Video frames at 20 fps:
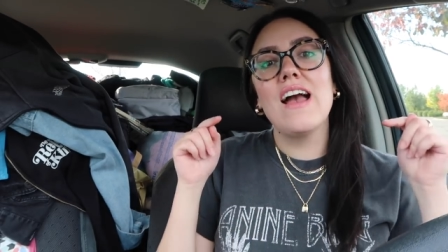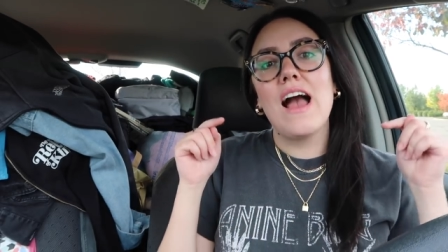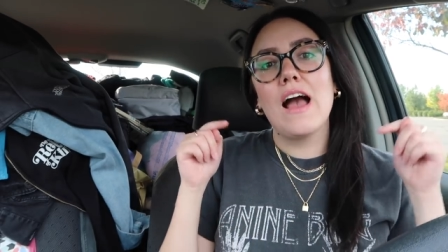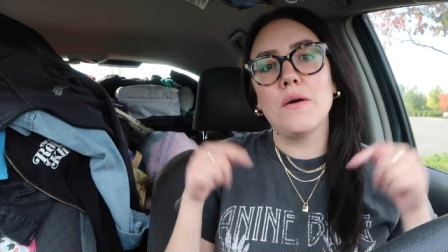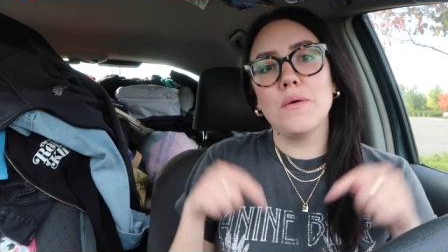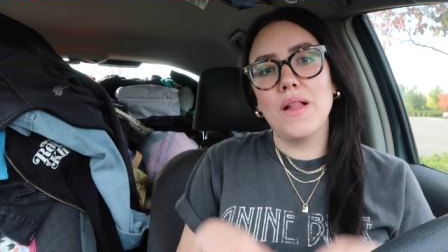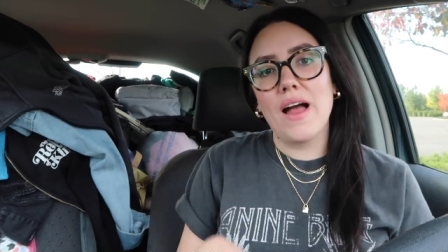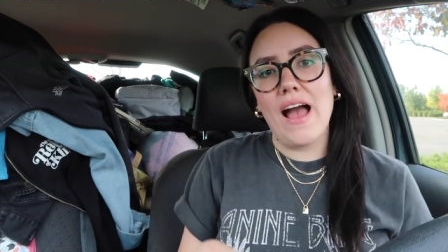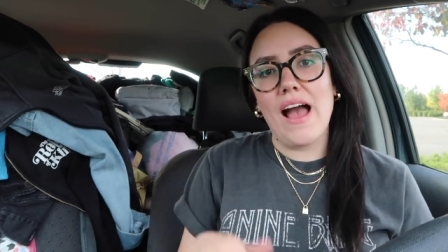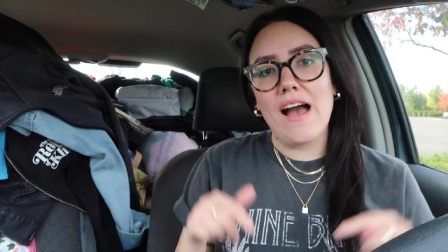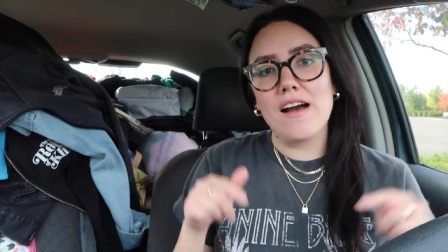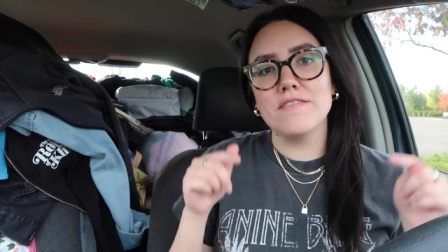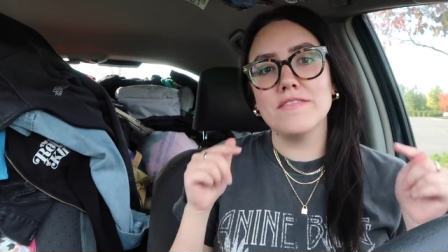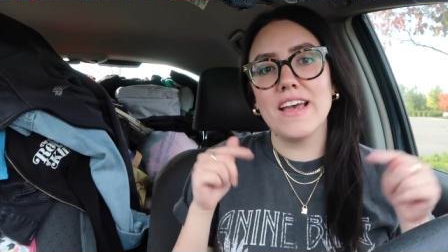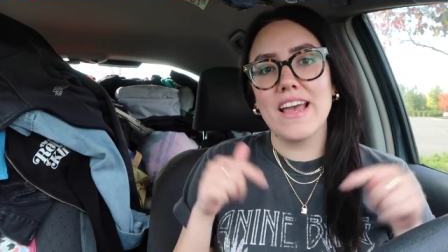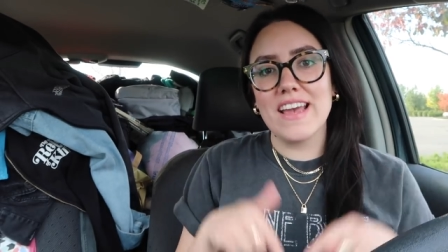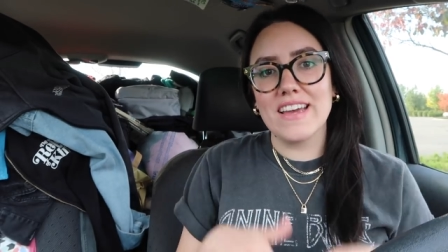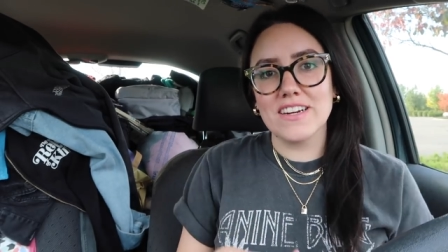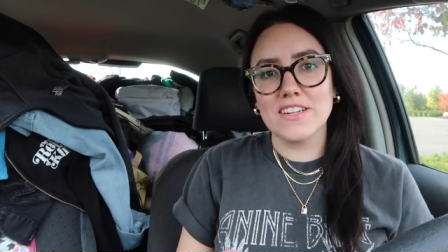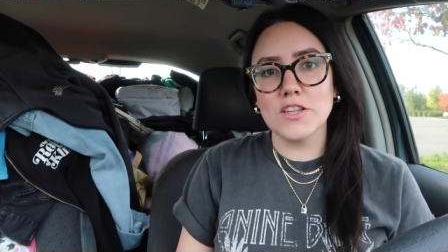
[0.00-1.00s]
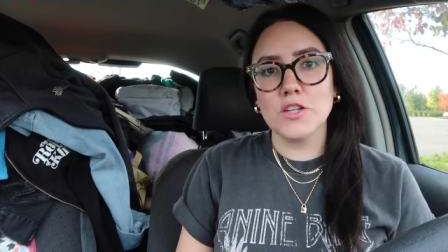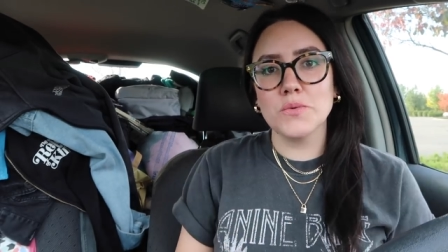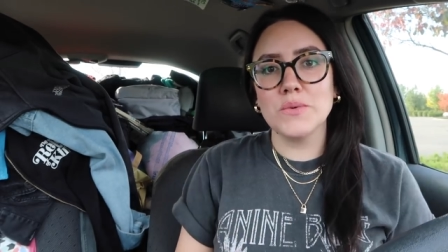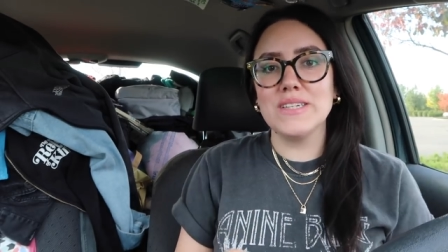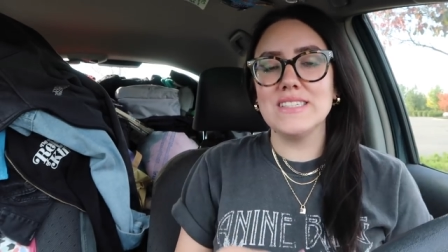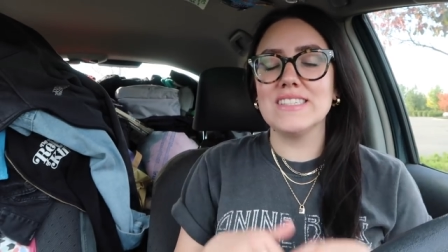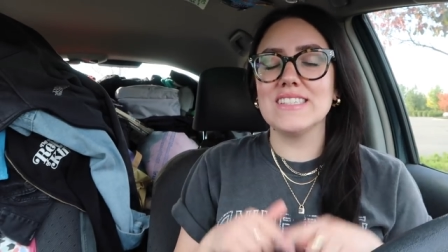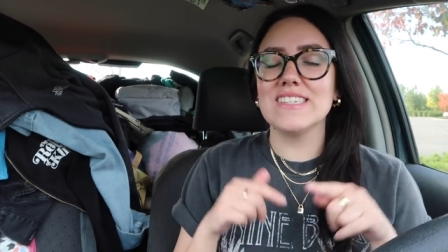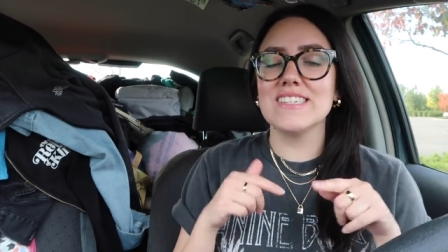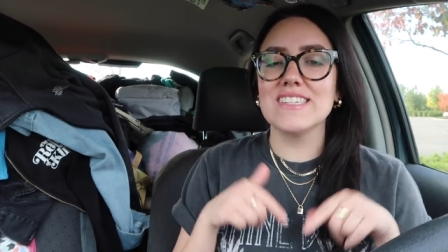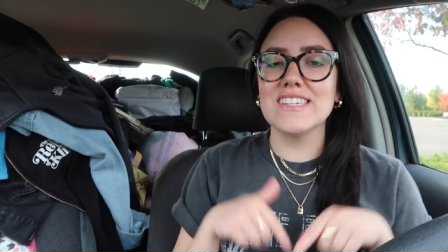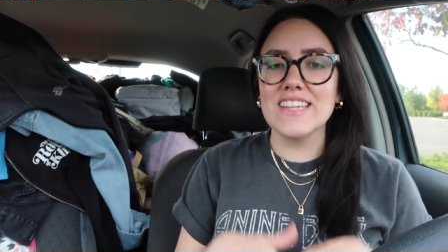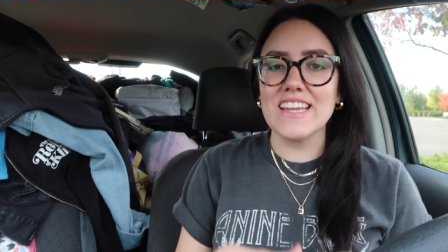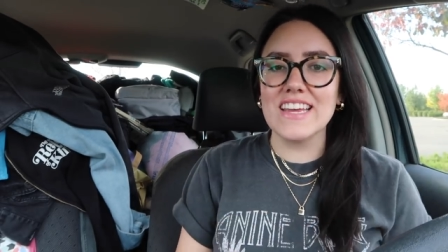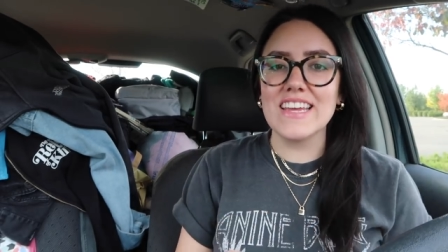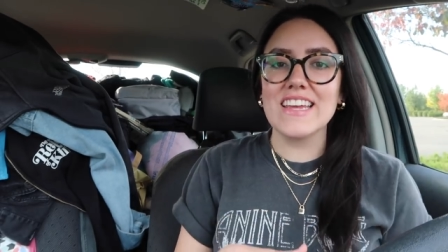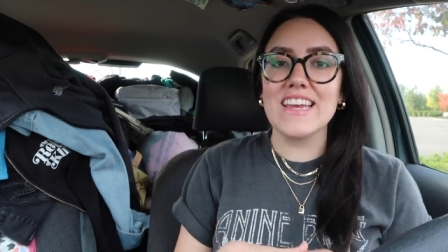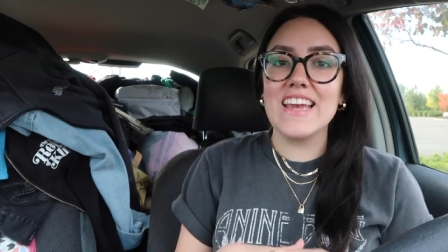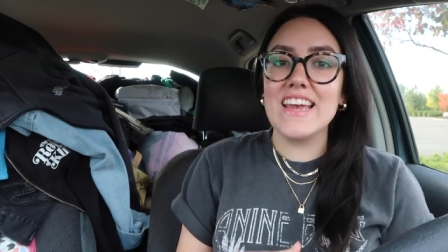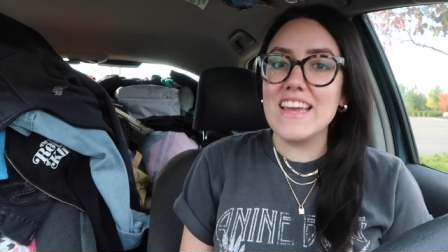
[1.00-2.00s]
I will have Ana Luisa's
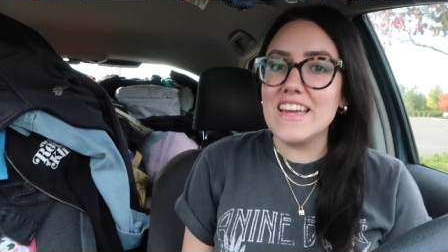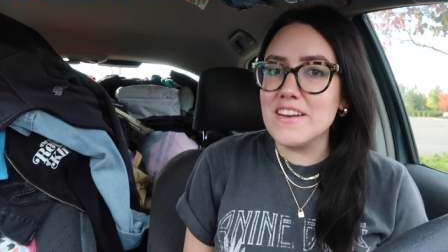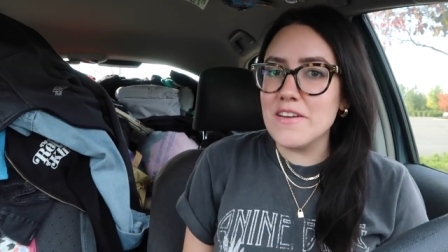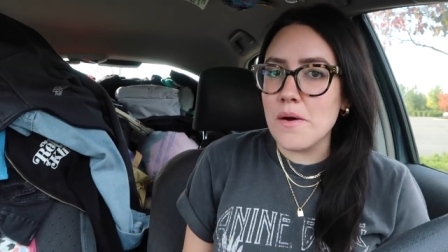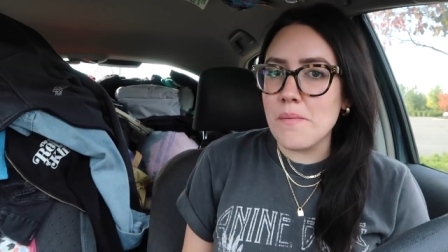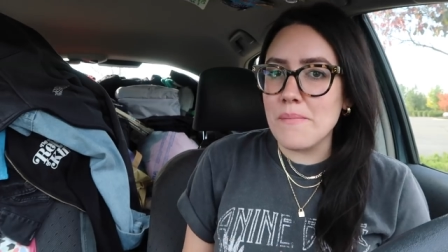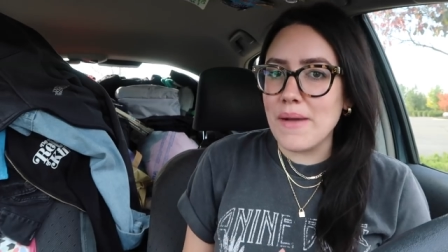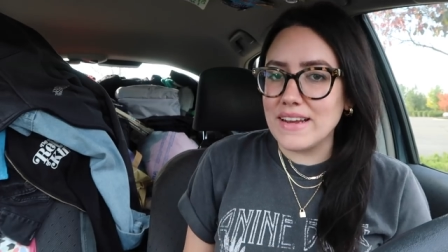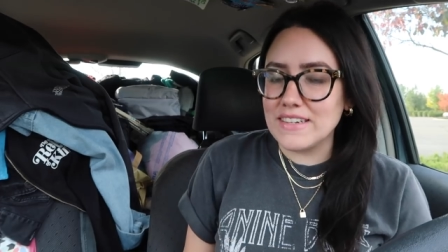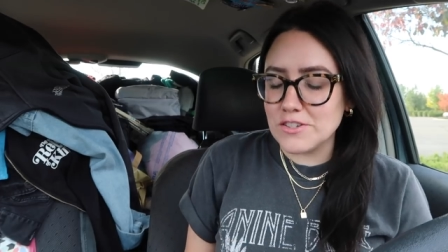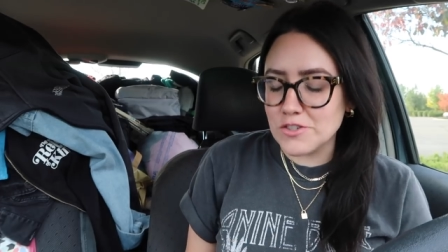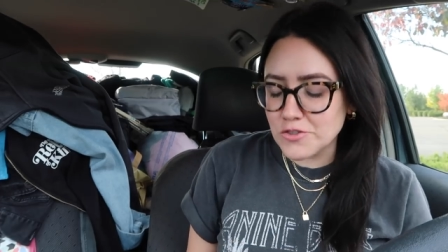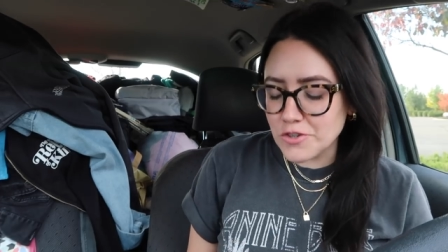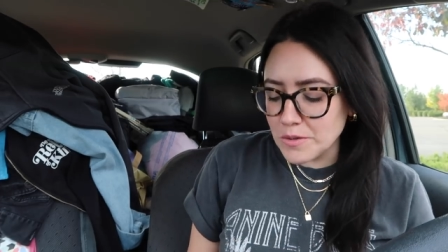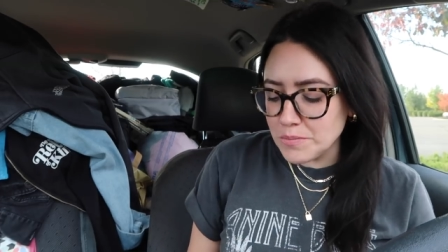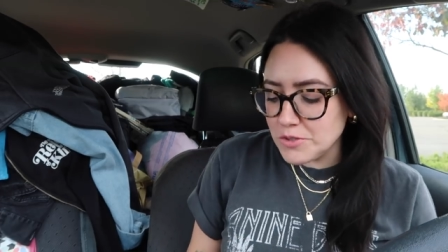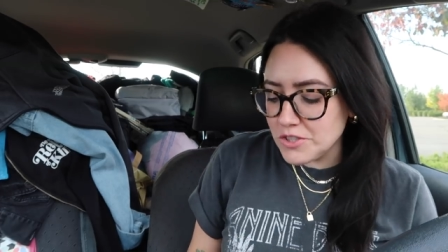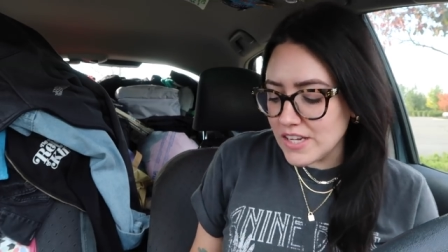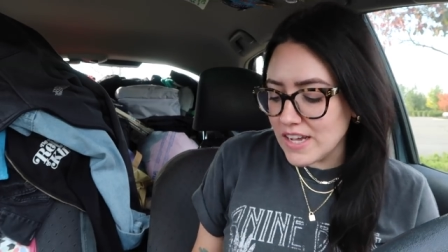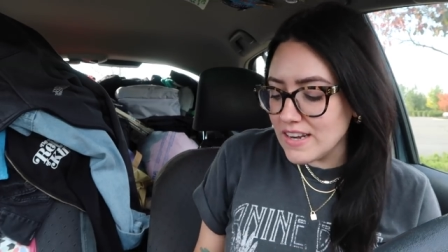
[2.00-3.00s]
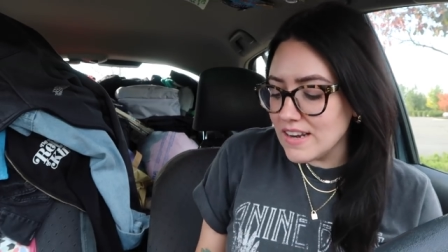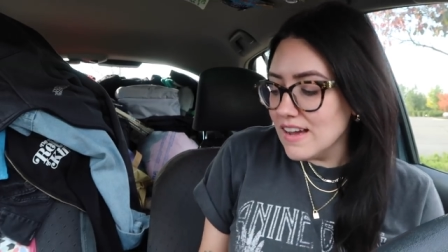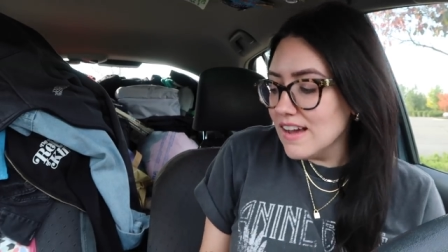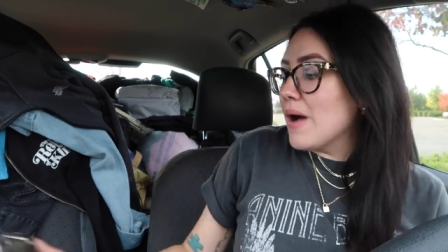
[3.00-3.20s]
link in my description.